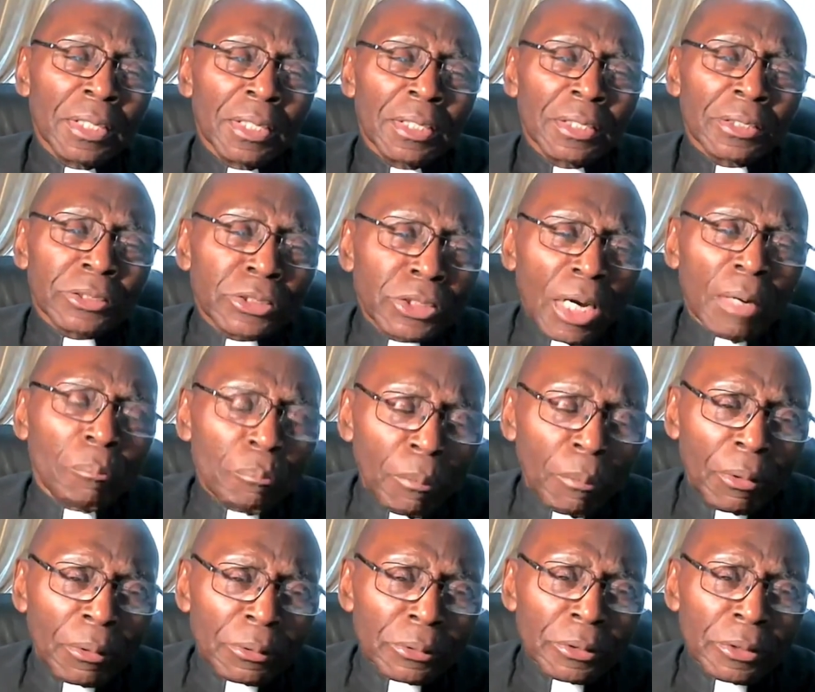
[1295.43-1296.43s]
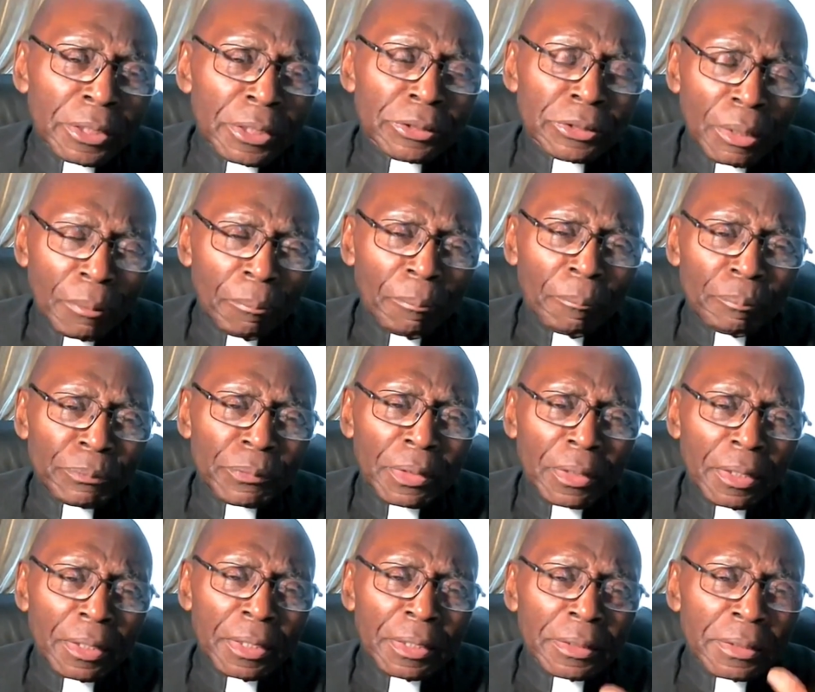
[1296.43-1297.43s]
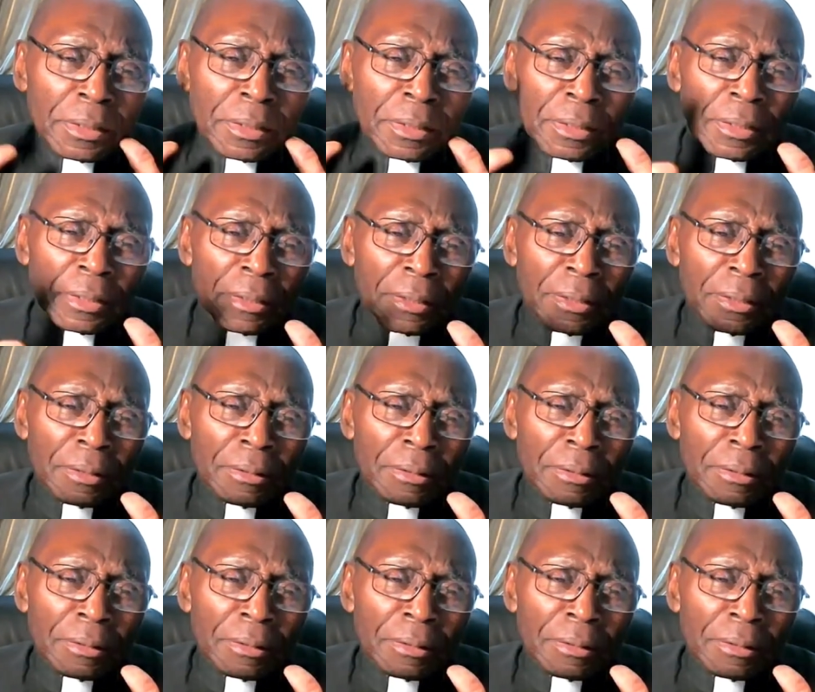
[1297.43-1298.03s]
symbolism and